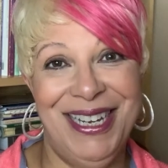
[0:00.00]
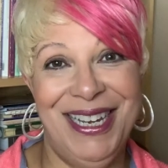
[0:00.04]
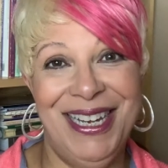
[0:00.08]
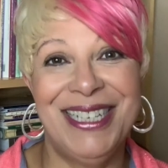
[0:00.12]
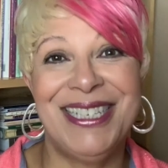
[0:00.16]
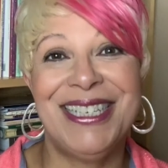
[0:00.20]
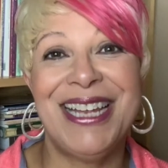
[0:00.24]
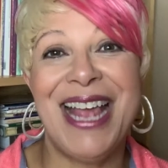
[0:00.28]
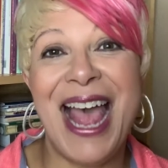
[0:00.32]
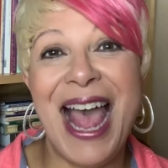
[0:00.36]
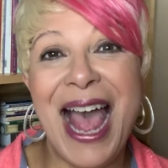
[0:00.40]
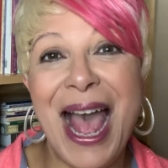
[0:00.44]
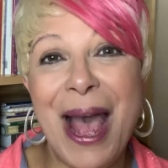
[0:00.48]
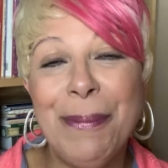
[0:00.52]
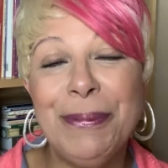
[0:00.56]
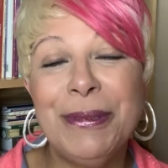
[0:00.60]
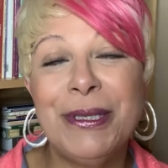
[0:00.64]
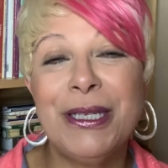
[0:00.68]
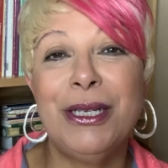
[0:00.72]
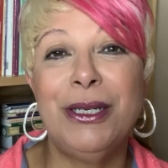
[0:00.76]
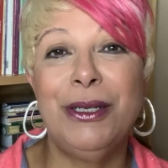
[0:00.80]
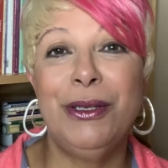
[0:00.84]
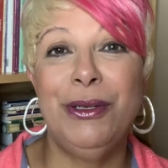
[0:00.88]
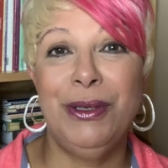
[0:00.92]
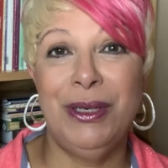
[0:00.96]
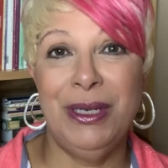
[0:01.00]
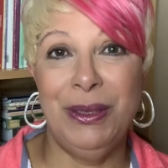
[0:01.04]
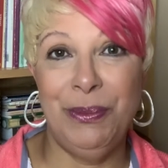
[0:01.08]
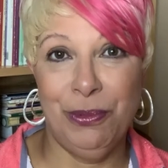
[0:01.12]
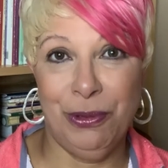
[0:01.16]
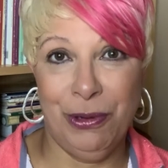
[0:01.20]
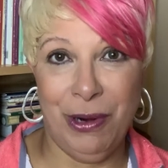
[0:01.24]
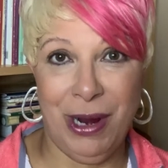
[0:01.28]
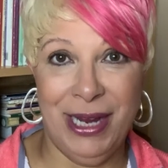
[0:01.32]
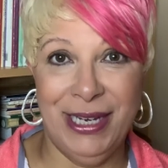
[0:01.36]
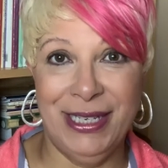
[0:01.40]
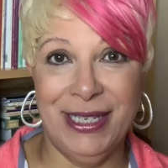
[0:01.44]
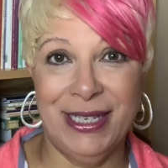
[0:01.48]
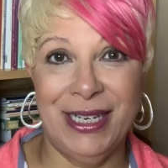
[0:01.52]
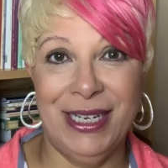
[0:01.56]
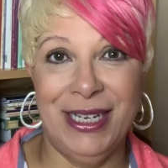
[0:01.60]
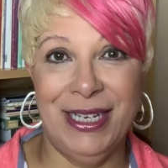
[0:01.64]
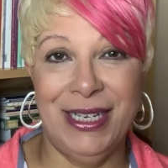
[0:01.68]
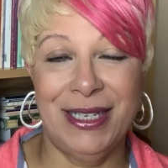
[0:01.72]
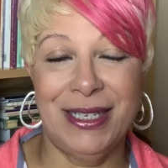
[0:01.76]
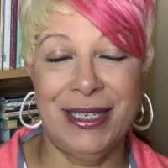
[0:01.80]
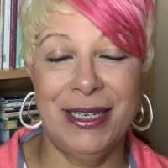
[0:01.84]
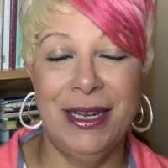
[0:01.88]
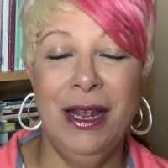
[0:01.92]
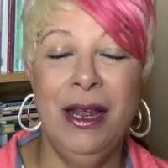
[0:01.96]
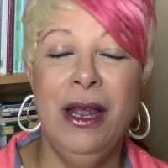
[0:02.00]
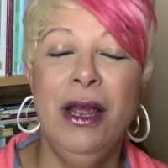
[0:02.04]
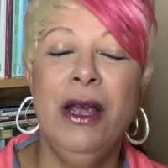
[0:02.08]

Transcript: It's absolutely priceless.